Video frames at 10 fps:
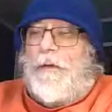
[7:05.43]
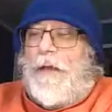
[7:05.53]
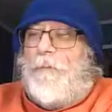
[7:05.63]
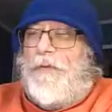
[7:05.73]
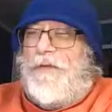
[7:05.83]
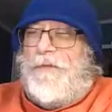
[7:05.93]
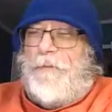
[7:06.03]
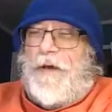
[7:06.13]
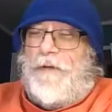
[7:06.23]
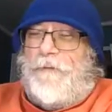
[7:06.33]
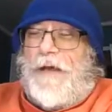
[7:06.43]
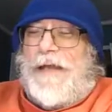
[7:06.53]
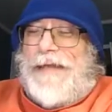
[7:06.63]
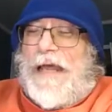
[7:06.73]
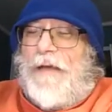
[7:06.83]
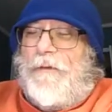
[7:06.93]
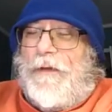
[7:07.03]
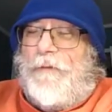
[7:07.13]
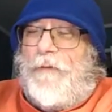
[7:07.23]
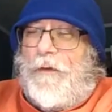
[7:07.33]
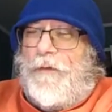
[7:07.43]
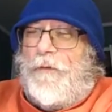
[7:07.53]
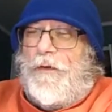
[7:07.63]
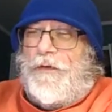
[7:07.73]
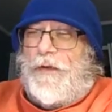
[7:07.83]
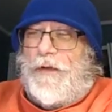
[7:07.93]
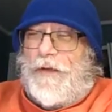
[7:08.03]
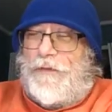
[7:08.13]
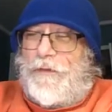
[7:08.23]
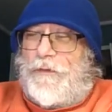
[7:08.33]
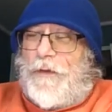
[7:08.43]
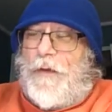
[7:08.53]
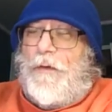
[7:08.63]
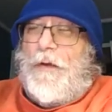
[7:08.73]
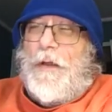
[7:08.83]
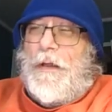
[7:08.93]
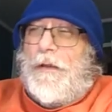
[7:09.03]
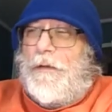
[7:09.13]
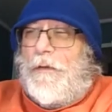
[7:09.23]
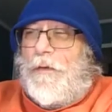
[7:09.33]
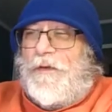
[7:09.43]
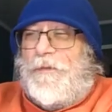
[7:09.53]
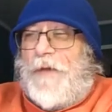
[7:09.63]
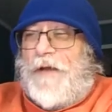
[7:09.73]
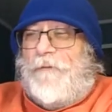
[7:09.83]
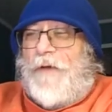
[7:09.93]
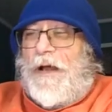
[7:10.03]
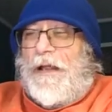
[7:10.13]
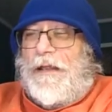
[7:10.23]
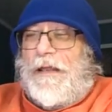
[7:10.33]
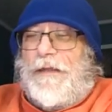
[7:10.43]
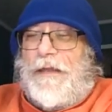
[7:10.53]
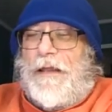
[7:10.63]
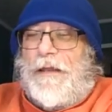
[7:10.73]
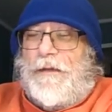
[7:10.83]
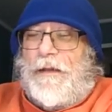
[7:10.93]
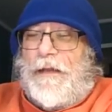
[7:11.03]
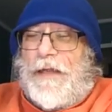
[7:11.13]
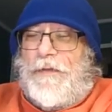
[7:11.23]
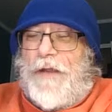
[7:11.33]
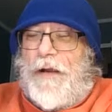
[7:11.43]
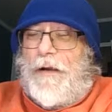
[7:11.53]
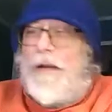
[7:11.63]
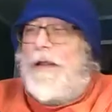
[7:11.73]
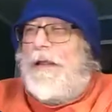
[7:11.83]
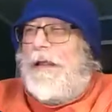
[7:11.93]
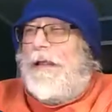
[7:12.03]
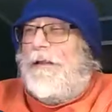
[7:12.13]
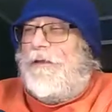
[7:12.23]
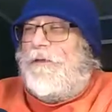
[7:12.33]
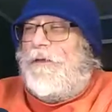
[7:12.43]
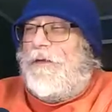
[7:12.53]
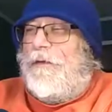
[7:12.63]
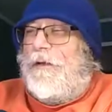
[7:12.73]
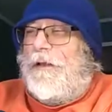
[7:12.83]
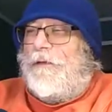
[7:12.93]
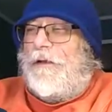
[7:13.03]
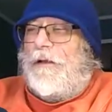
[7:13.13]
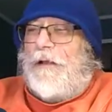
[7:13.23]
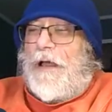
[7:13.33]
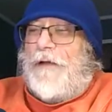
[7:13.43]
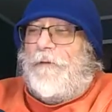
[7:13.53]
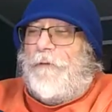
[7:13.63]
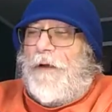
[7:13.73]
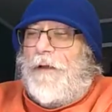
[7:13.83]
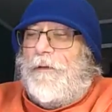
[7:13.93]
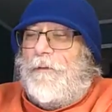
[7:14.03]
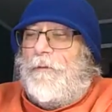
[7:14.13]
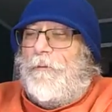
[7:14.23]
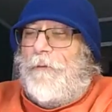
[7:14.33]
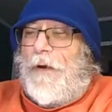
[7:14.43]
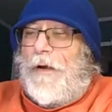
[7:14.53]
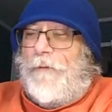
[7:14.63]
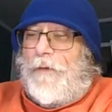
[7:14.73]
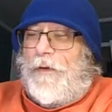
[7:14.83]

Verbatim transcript: I put Spotify down for as far as connections go. You can go to Spotify and hit the hit the link there and listen to it. It's a lot of fun. Very very